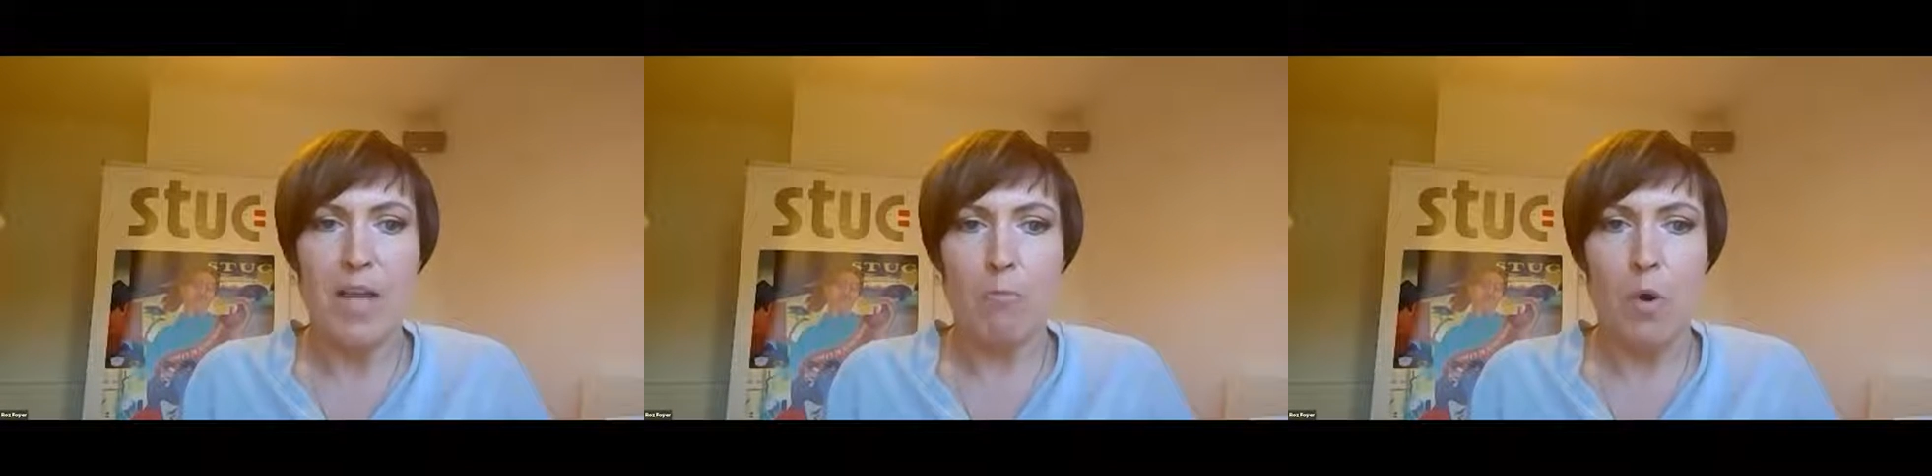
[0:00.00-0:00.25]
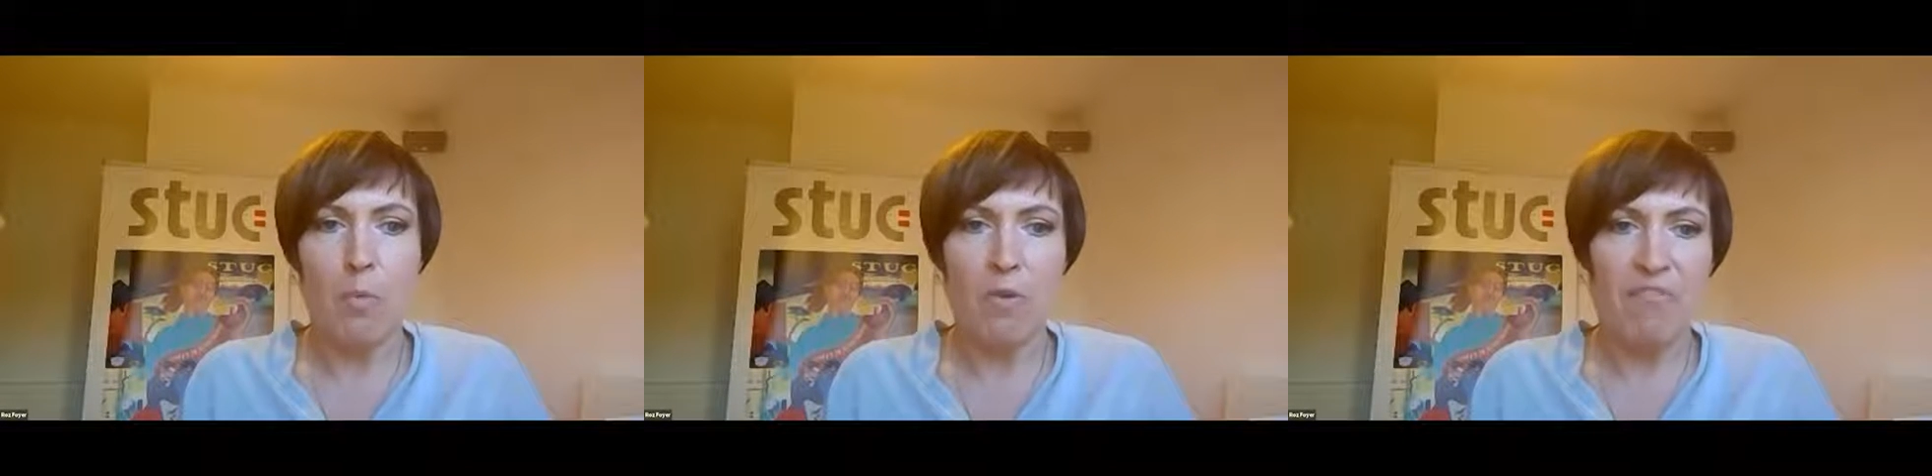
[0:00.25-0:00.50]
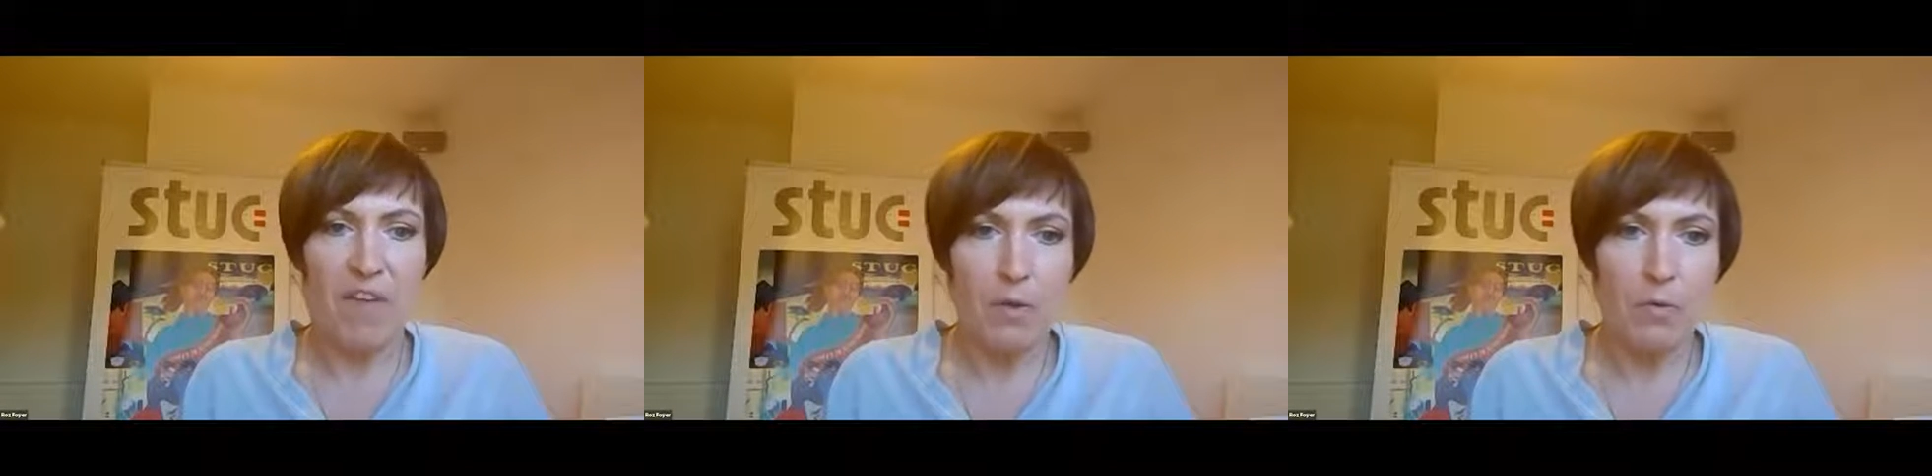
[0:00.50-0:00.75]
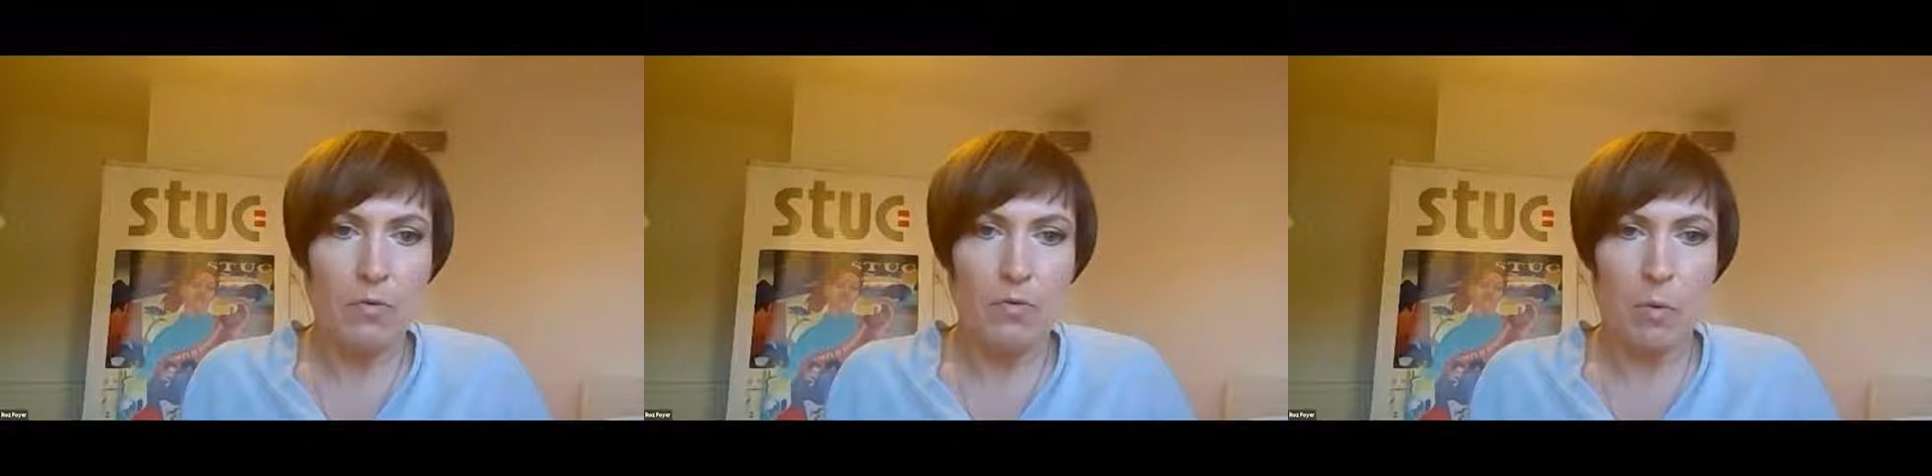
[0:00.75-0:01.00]
And what we
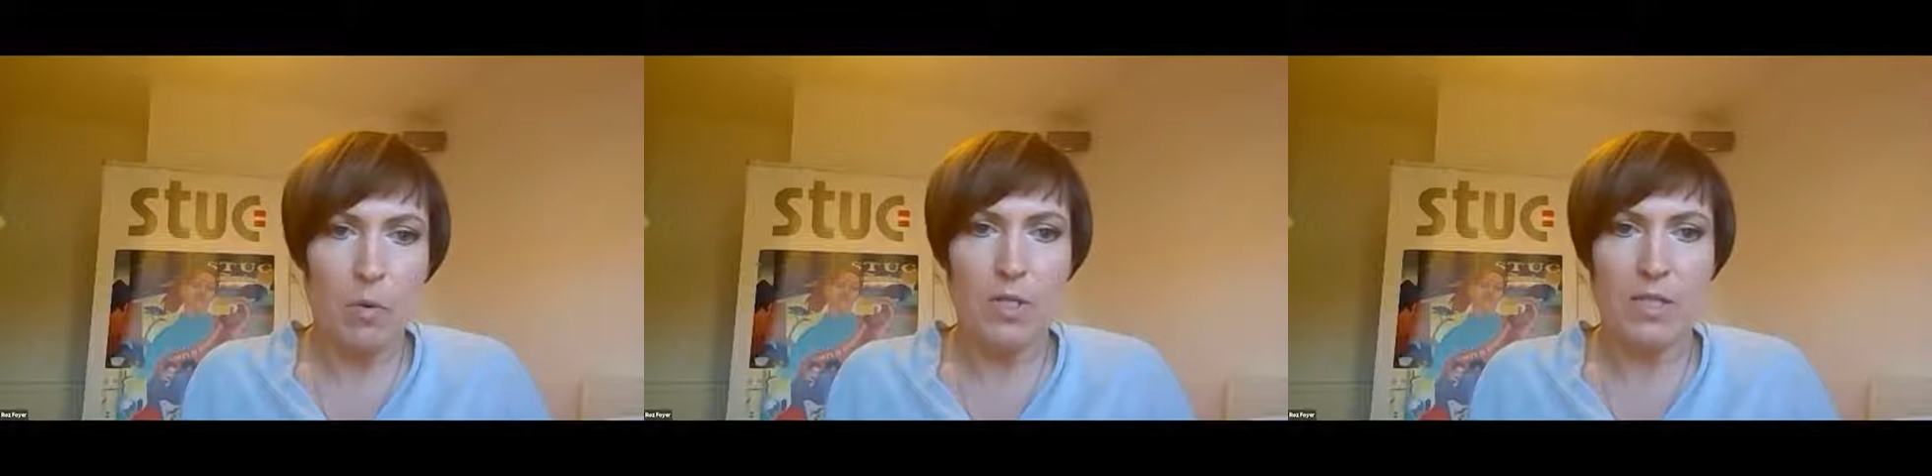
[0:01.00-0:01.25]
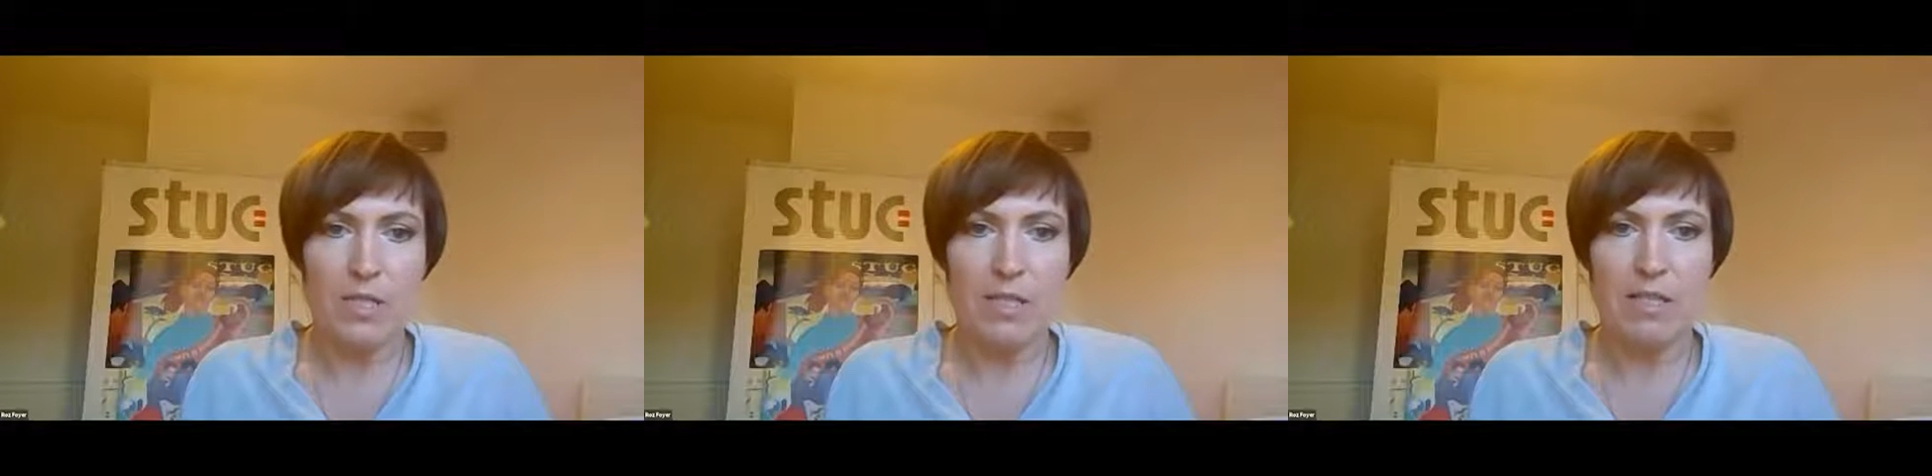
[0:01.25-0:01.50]
found was